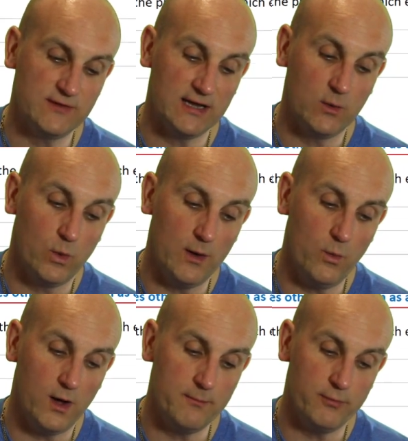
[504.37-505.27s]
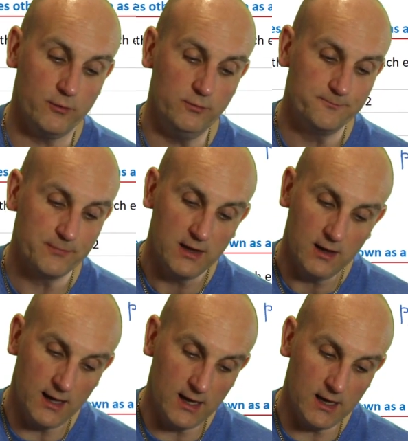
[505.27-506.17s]
getting one white ball
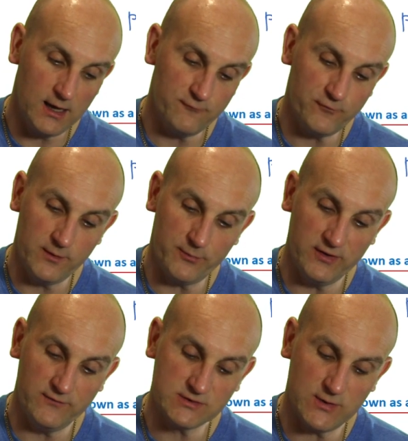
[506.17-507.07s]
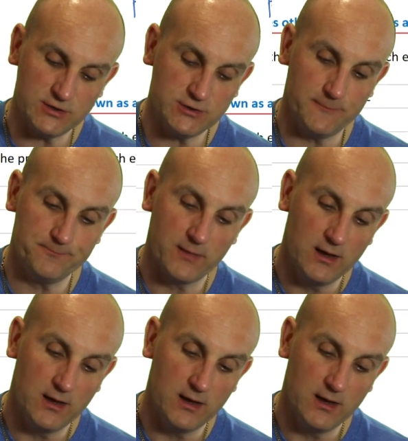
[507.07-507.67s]
uh, from the previous question.